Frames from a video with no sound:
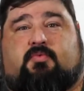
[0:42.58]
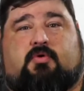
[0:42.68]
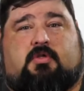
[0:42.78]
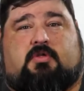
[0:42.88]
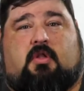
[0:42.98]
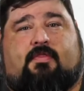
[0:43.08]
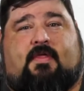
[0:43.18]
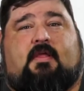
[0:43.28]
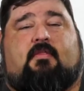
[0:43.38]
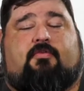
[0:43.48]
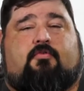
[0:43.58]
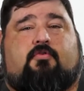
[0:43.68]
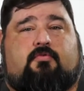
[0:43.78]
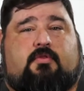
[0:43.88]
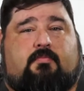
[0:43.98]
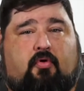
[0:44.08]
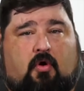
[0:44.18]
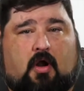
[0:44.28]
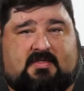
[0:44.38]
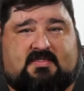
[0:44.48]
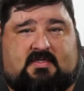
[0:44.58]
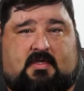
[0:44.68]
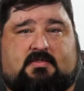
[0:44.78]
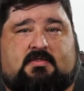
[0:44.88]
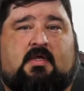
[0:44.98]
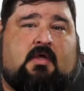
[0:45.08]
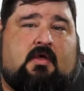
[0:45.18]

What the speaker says: We're going to think through the process